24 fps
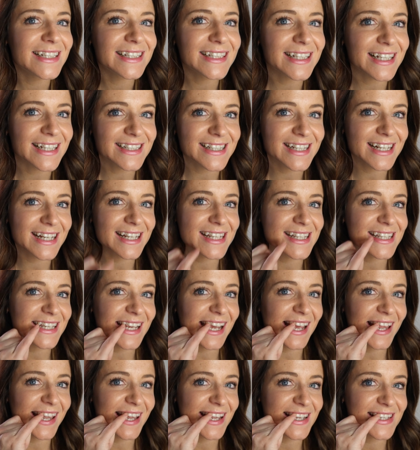So as you can
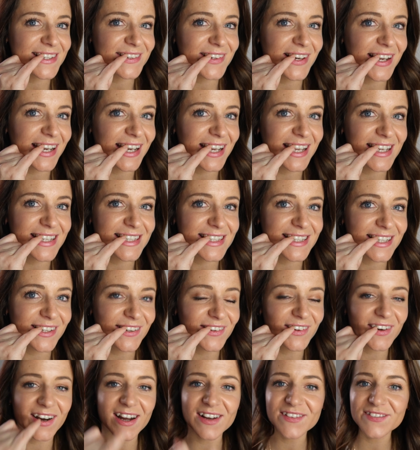see, this one is
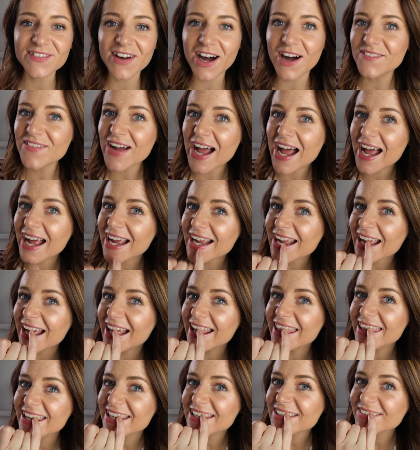still quite far back
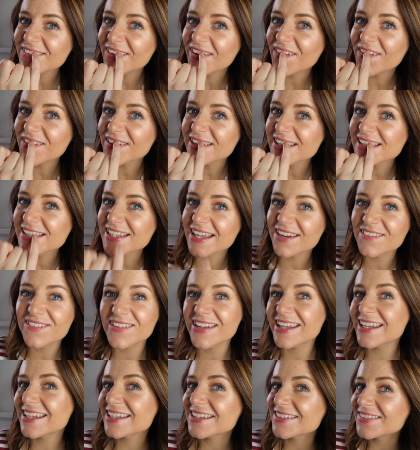and this one crosses over
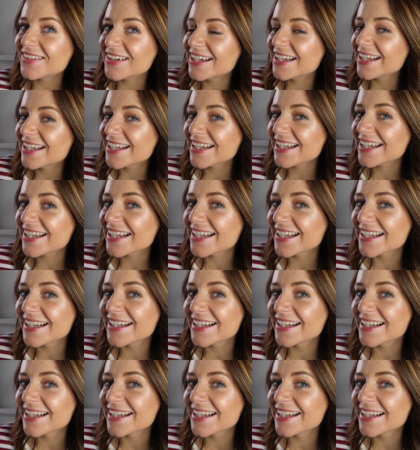this one.